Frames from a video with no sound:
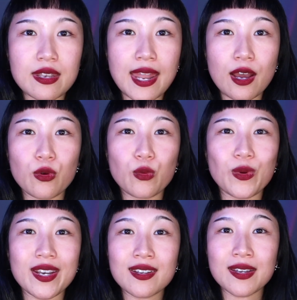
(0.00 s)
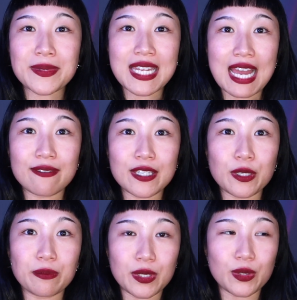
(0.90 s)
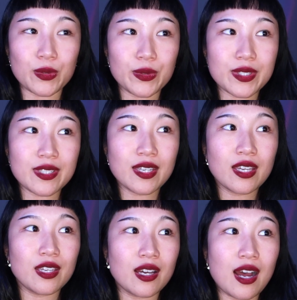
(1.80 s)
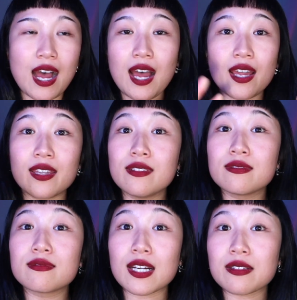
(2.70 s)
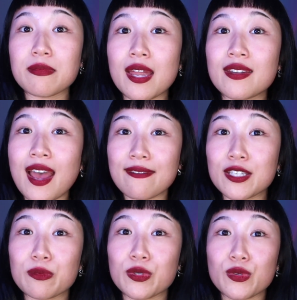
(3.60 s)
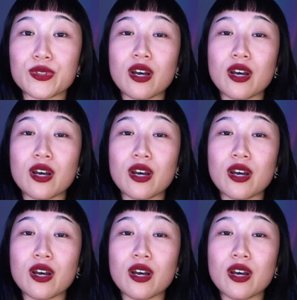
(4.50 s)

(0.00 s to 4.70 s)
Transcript: Now, when it comes to having a muse, I recommend having a muse